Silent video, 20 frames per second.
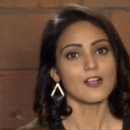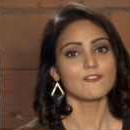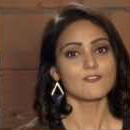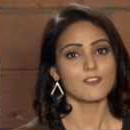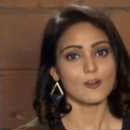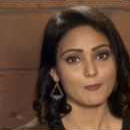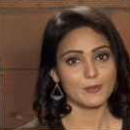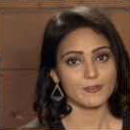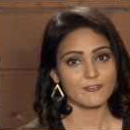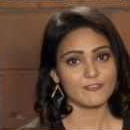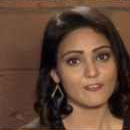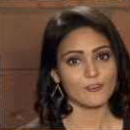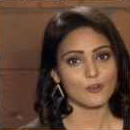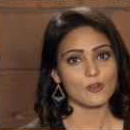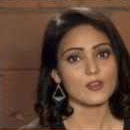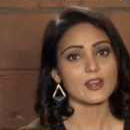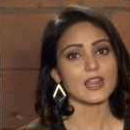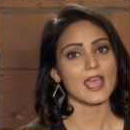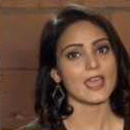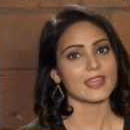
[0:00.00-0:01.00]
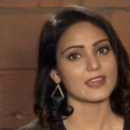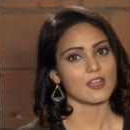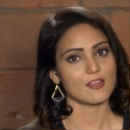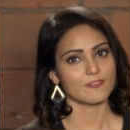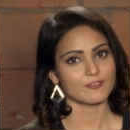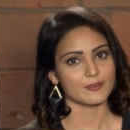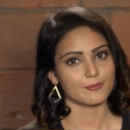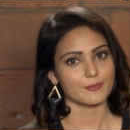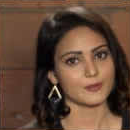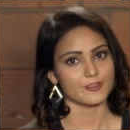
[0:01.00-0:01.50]
For before and
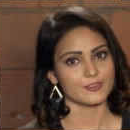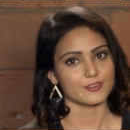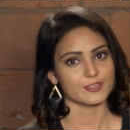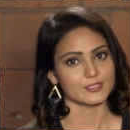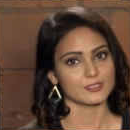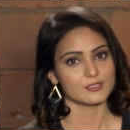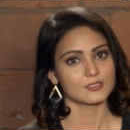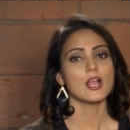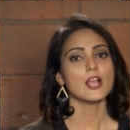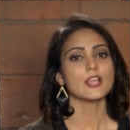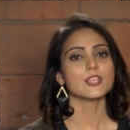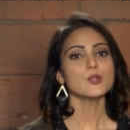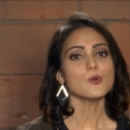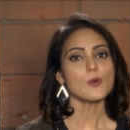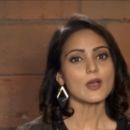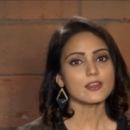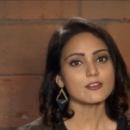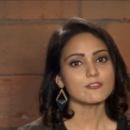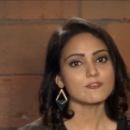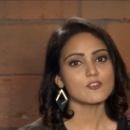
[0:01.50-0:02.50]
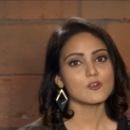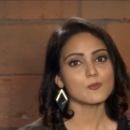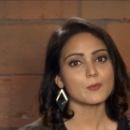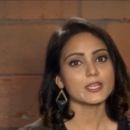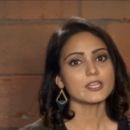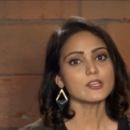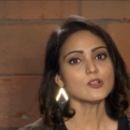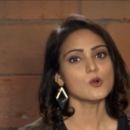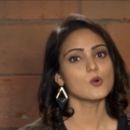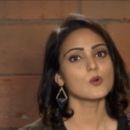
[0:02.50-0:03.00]
after period, you are a
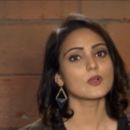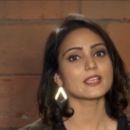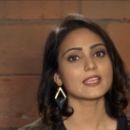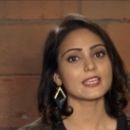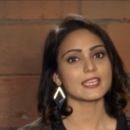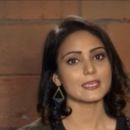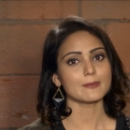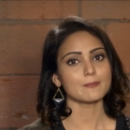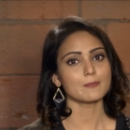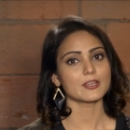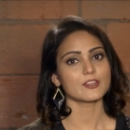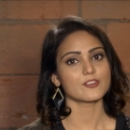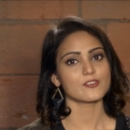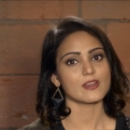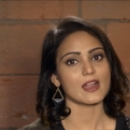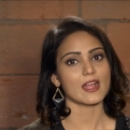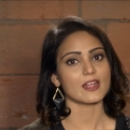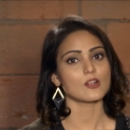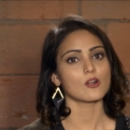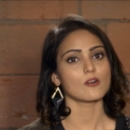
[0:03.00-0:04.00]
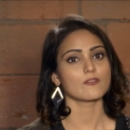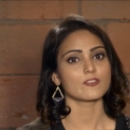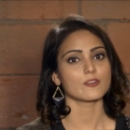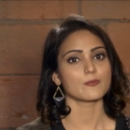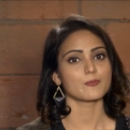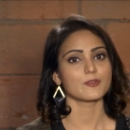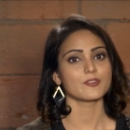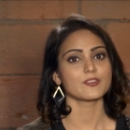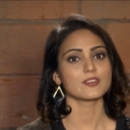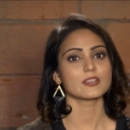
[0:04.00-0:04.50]
woman who keep a track of
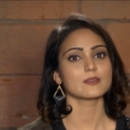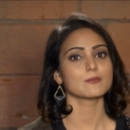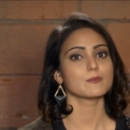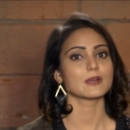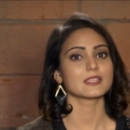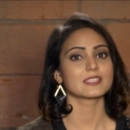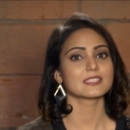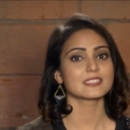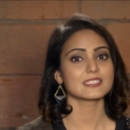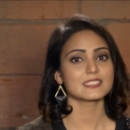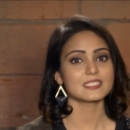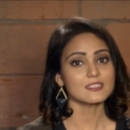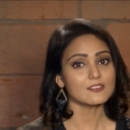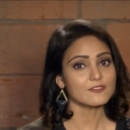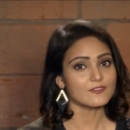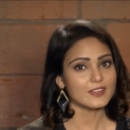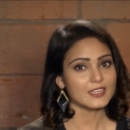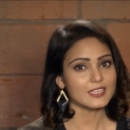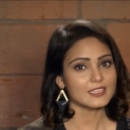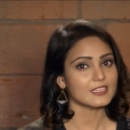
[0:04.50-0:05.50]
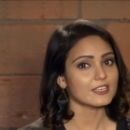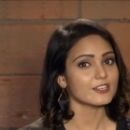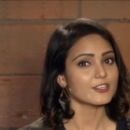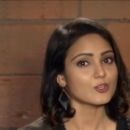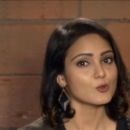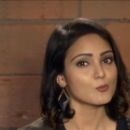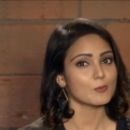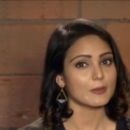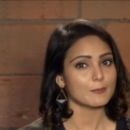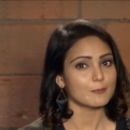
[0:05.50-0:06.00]
your period but still feel that
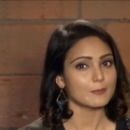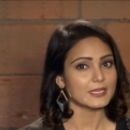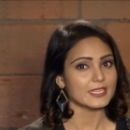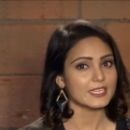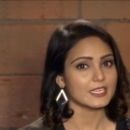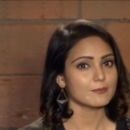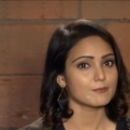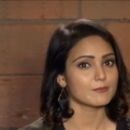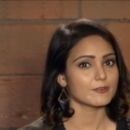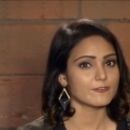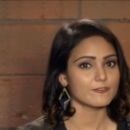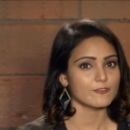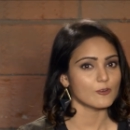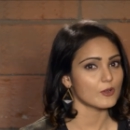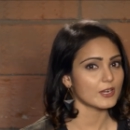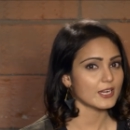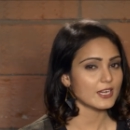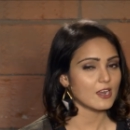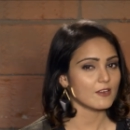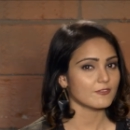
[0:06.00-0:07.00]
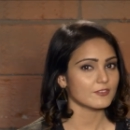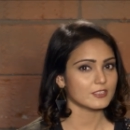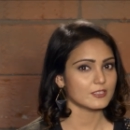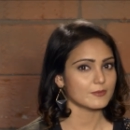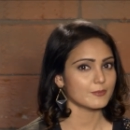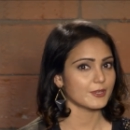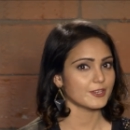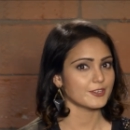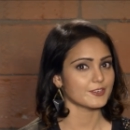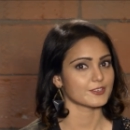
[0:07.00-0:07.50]
you may bleed before and after
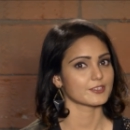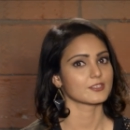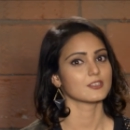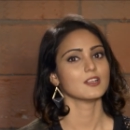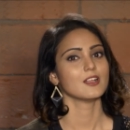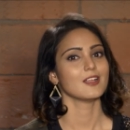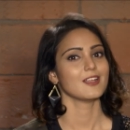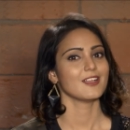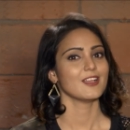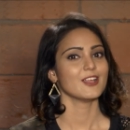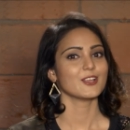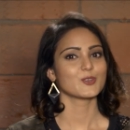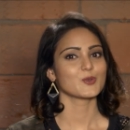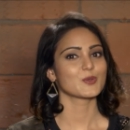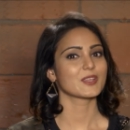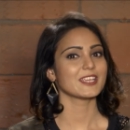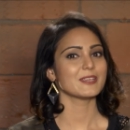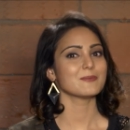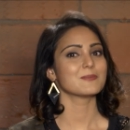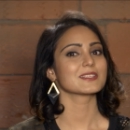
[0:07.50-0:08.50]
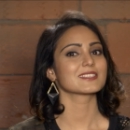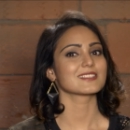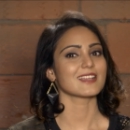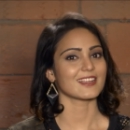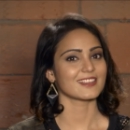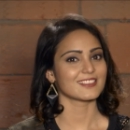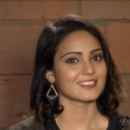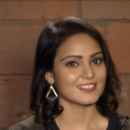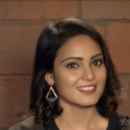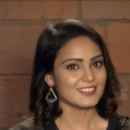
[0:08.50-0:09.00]
the period. To keep
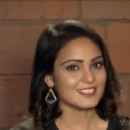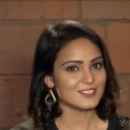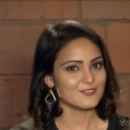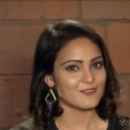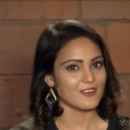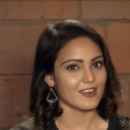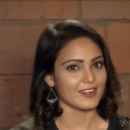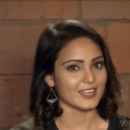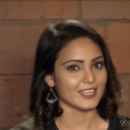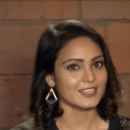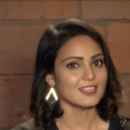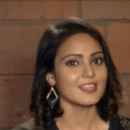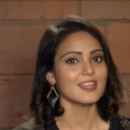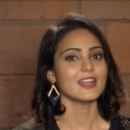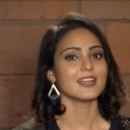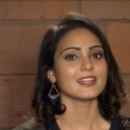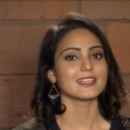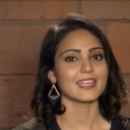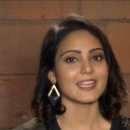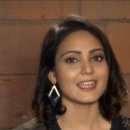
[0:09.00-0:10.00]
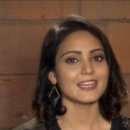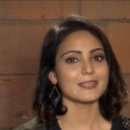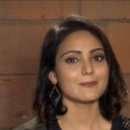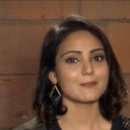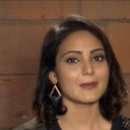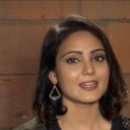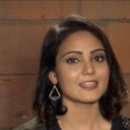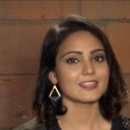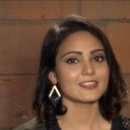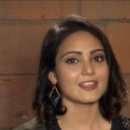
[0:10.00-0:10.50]
aside this worry, daily
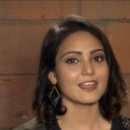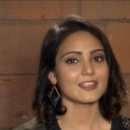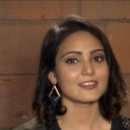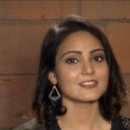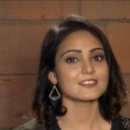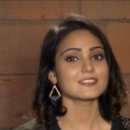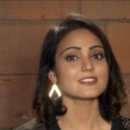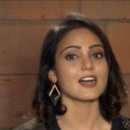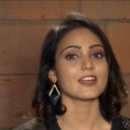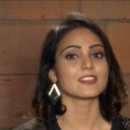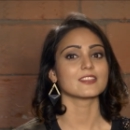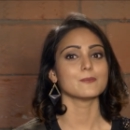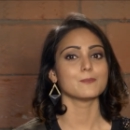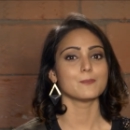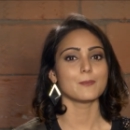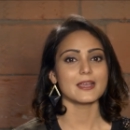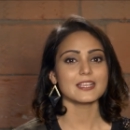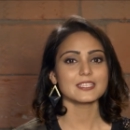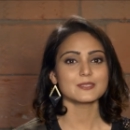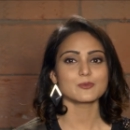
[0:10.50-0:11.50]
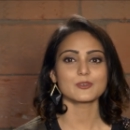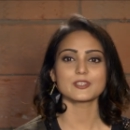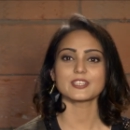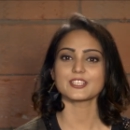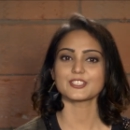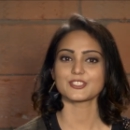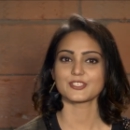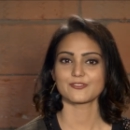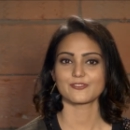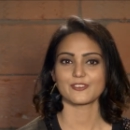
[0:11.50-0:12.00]
panty liners are the best
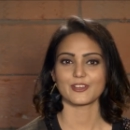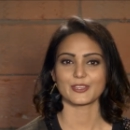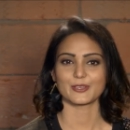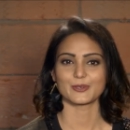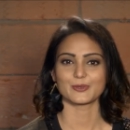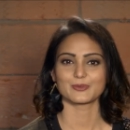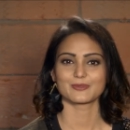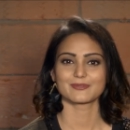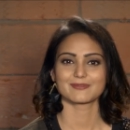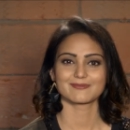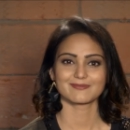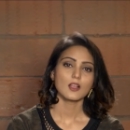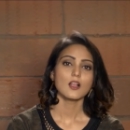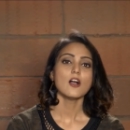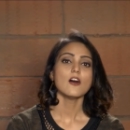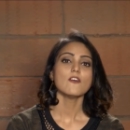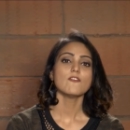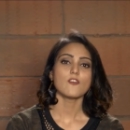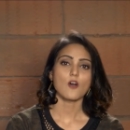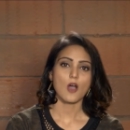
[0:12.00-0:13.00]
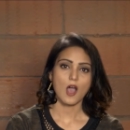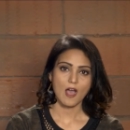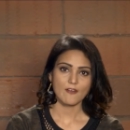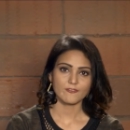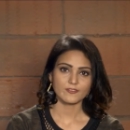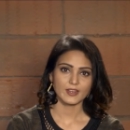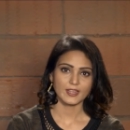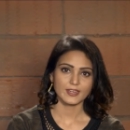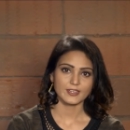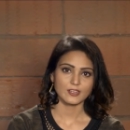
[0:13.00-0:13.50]
protection for you. For
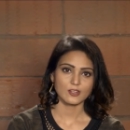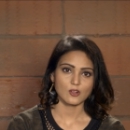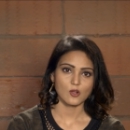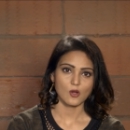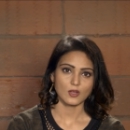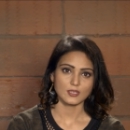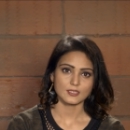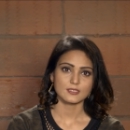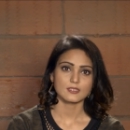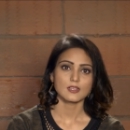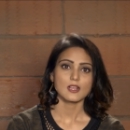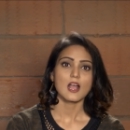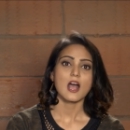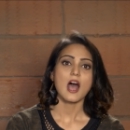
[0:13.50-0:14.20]
after intercourse,